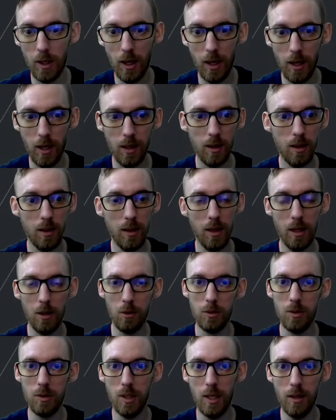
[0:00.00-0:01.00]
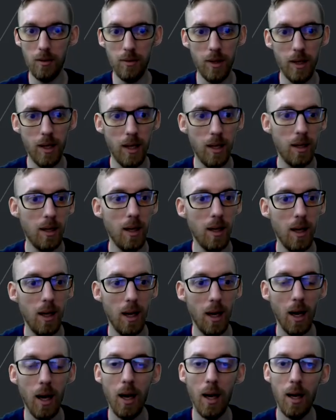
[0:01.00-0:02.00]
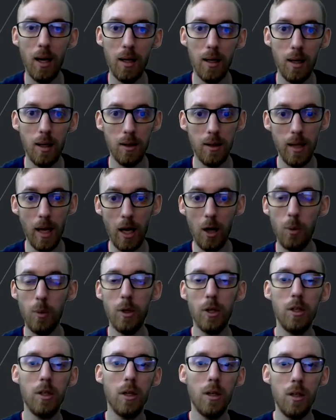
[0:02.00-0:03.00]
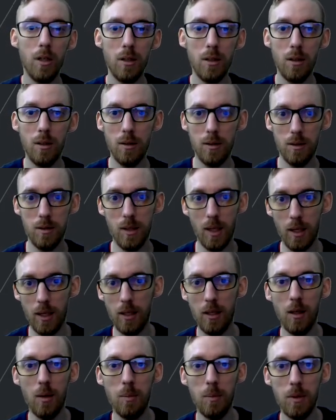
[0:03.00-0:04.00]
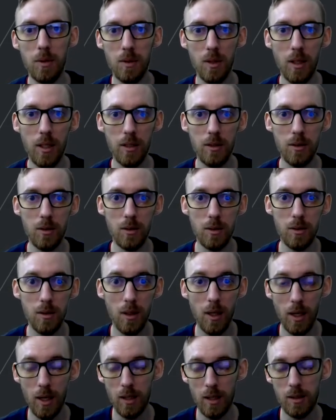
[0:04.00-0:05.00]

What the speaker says: OK. That'll save that. And now we're done setting up the slicers.